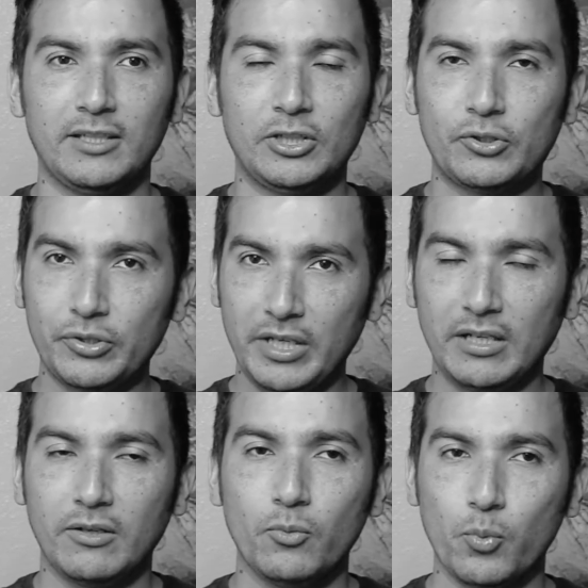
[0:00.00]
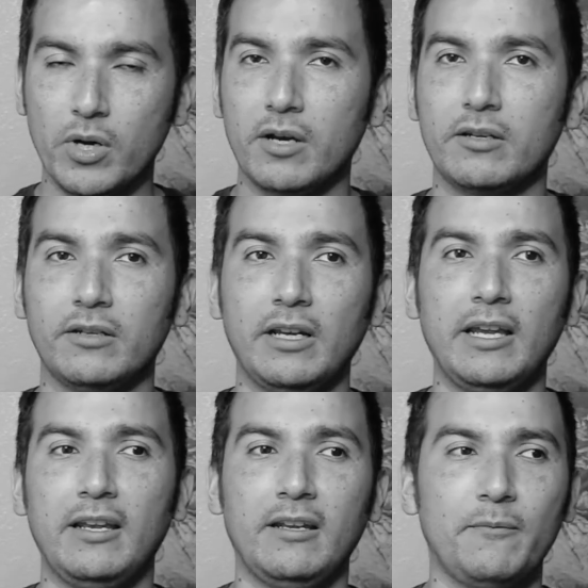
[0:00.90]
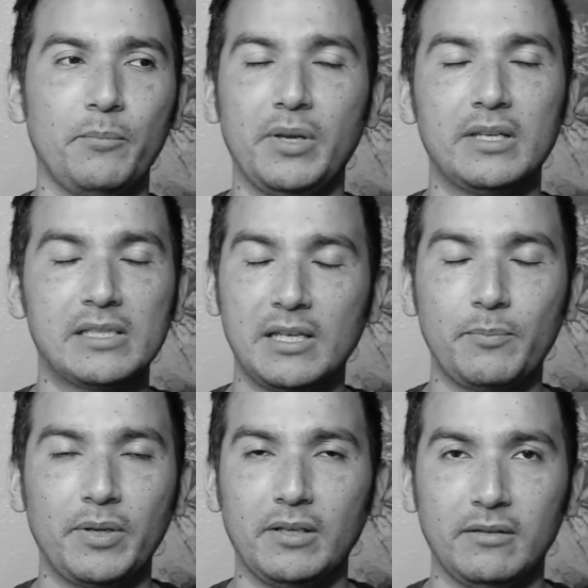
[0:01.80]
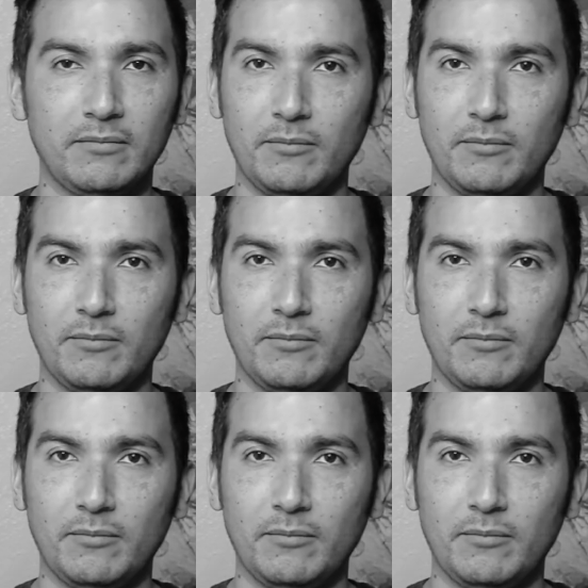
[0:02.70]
drink water, and be sleeping,